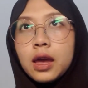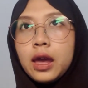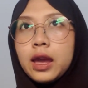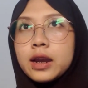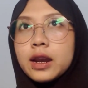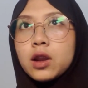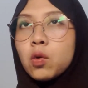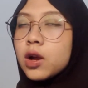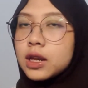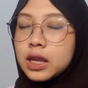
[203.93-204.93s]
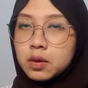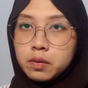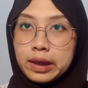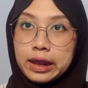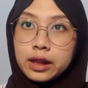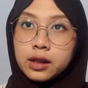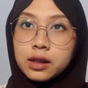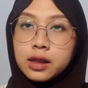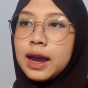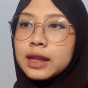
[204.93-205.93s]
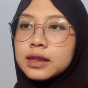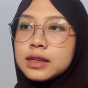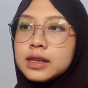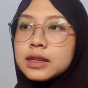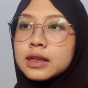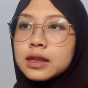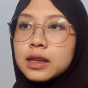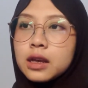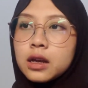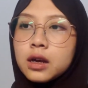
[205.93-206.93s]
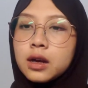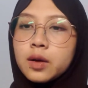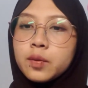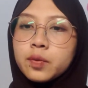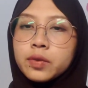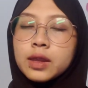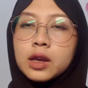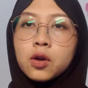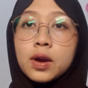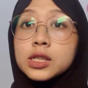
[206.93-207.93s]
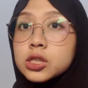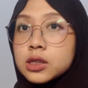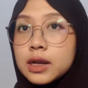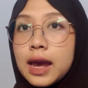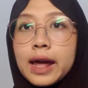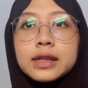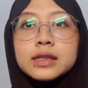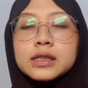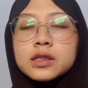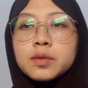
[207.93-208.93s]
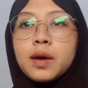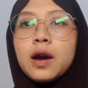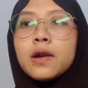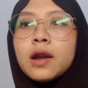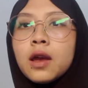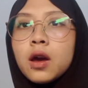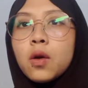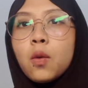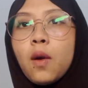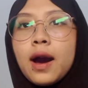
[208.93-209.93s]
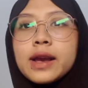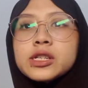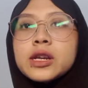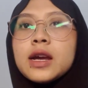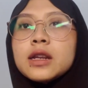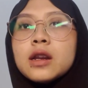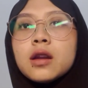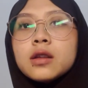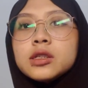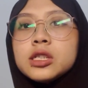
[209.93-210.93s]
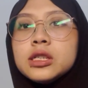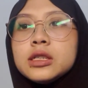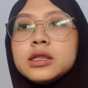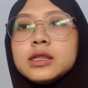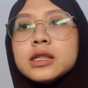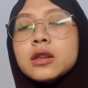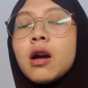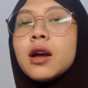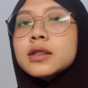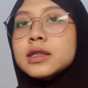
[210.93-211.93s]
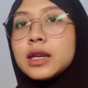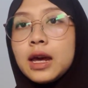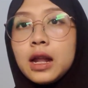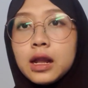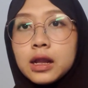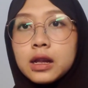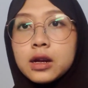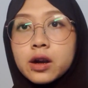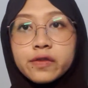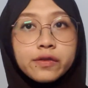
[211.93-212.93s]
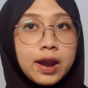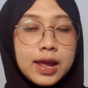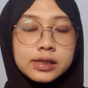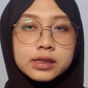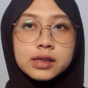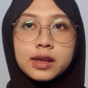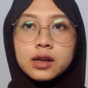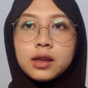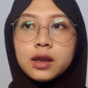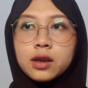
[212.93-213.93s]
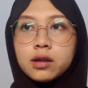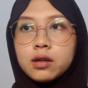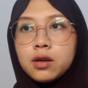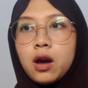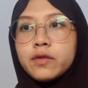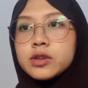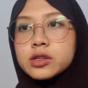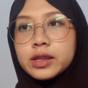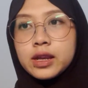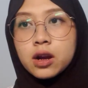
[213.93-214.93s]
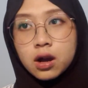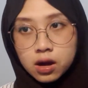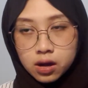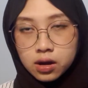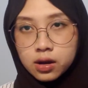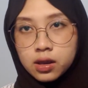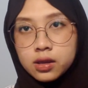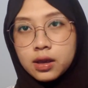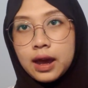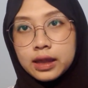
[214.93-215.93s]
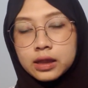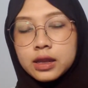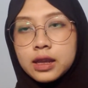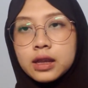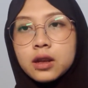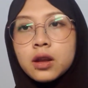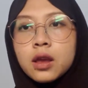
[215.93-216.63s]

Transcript: And in one email, Eileen questioned Alice about why she did not tell her friends and like obviously her, Eileen,